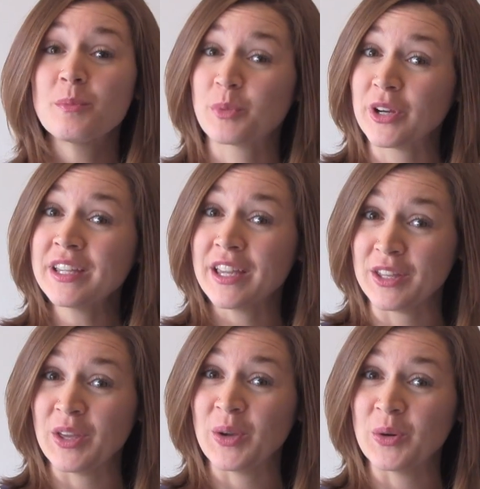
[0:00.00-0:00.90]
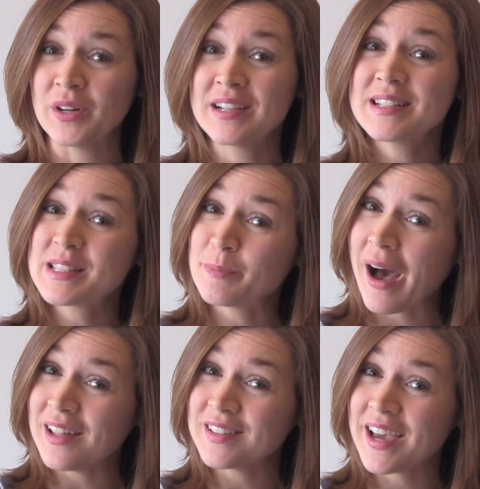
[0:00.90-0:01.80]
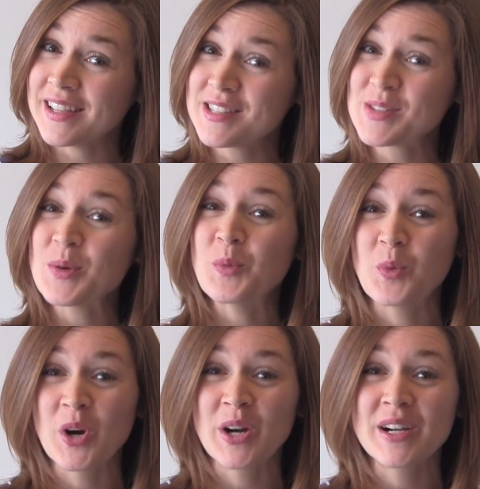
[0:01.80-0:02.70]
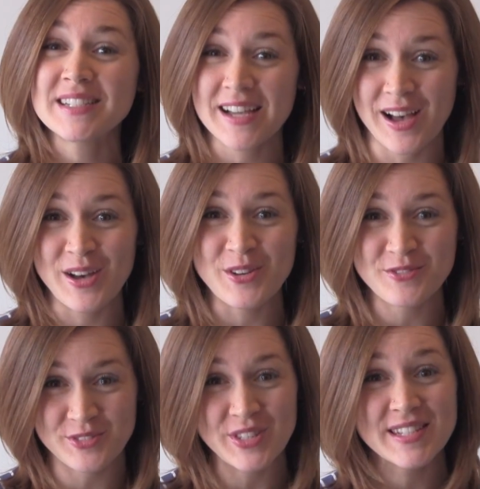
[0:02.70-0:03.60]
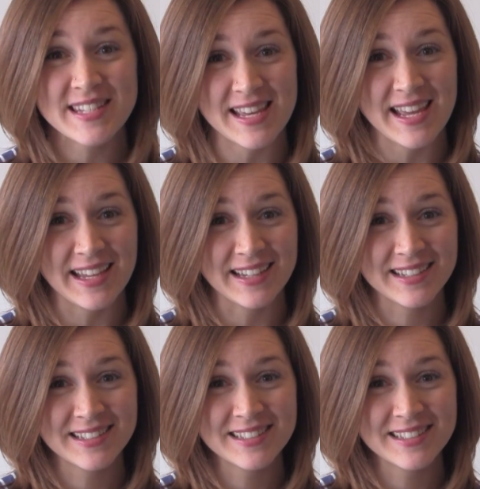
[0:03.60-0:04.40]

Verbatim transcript: bringing you Spotlight's Word of the Day.